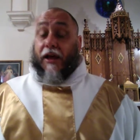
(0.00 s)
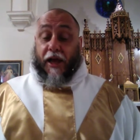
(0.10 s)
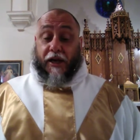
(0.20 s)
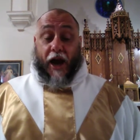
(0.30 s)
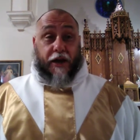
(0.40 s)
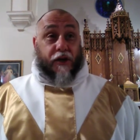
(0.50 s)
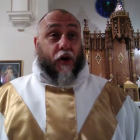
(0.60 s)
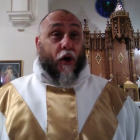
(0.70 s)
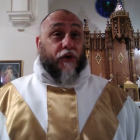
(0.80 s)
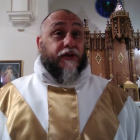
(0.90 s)
It kind of
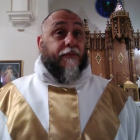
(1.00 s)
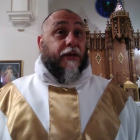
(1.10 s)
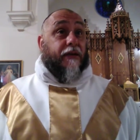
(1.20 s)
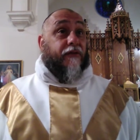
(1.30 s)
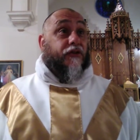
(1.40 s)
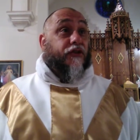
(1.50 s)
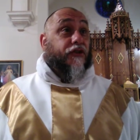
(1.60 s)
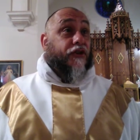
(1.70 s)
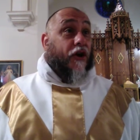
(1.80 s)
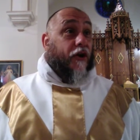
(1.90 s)
caused a bit of a
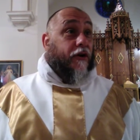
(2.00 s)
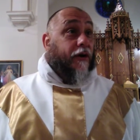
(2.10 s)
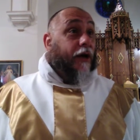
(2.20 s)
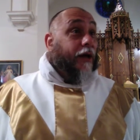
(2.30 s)
stir.